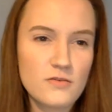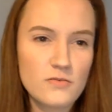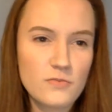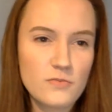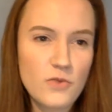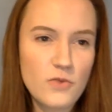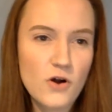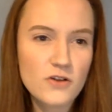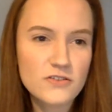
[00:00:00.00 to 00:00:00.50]

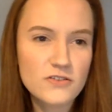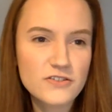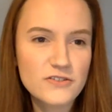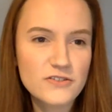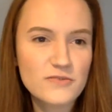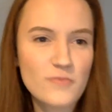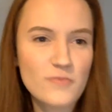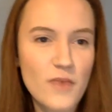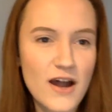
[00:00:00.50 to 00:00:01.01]

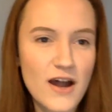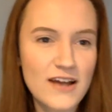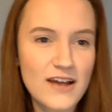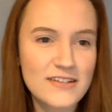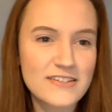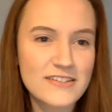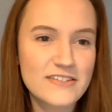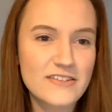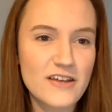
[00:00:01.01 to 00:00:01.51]
Pots,
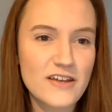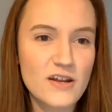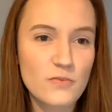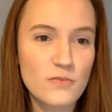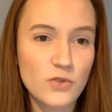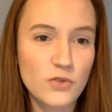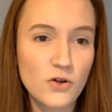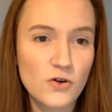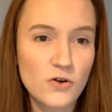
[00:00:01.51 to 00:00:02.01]
pans, and
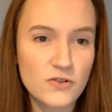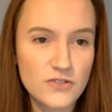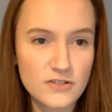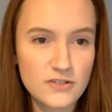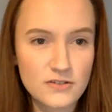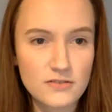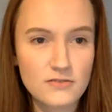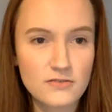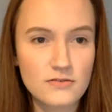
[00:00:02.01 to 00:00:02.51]

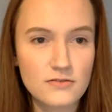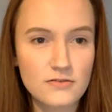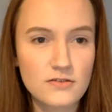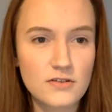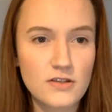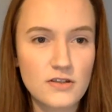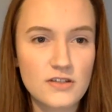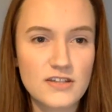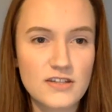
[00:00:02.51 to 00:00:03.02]
applause
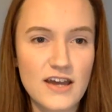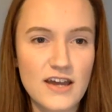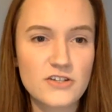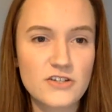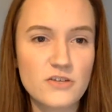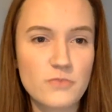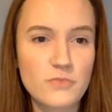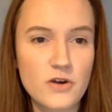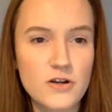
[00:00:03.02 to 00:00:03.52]

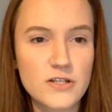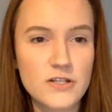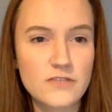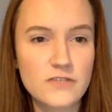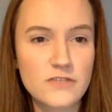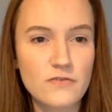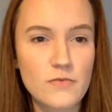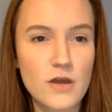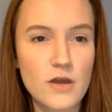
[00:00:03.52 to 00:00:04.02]
scatter birds
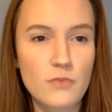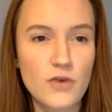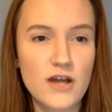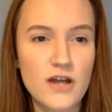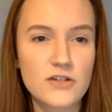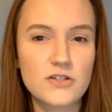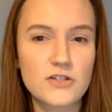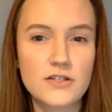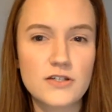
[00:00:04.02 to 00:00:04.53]
from their
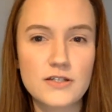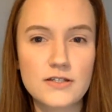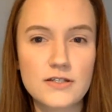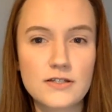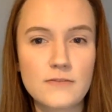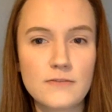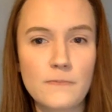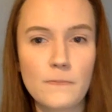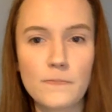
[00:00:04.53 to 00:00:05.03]
branches,
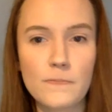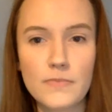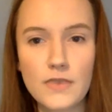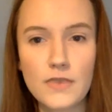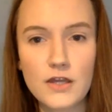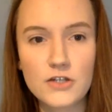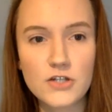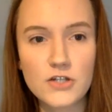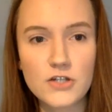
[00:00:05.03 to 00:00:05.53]

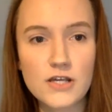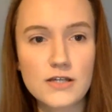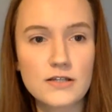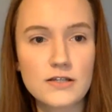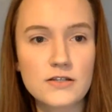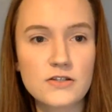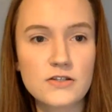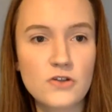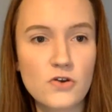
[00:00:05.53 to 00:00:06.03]
a shaken
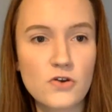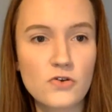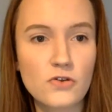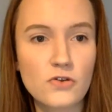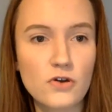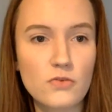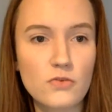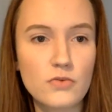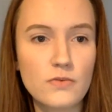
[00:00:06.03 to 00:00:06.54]
snow globe.